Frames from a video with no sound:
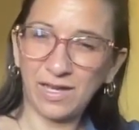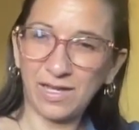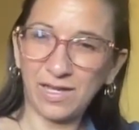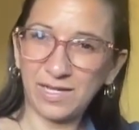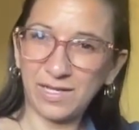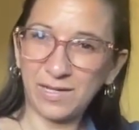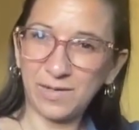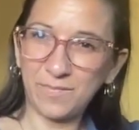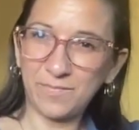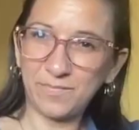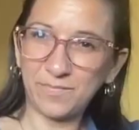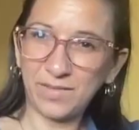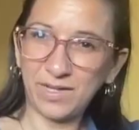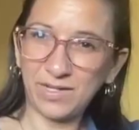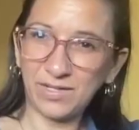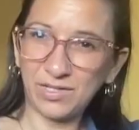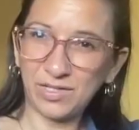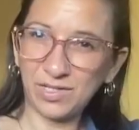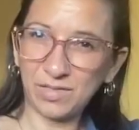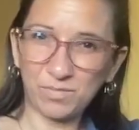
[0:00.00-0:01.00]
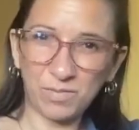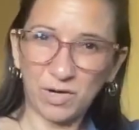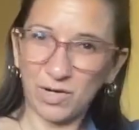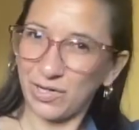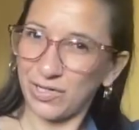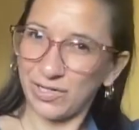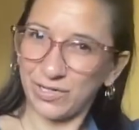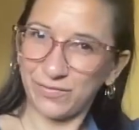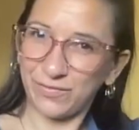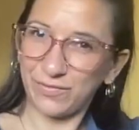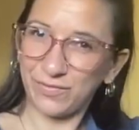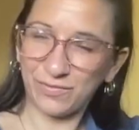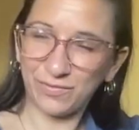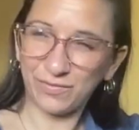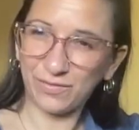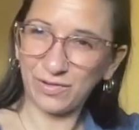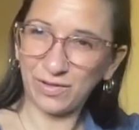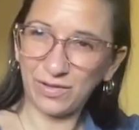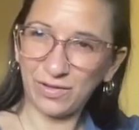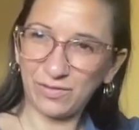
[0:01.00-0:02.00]
It's just part
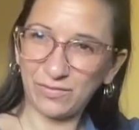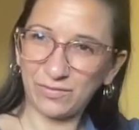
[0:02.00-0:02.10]
of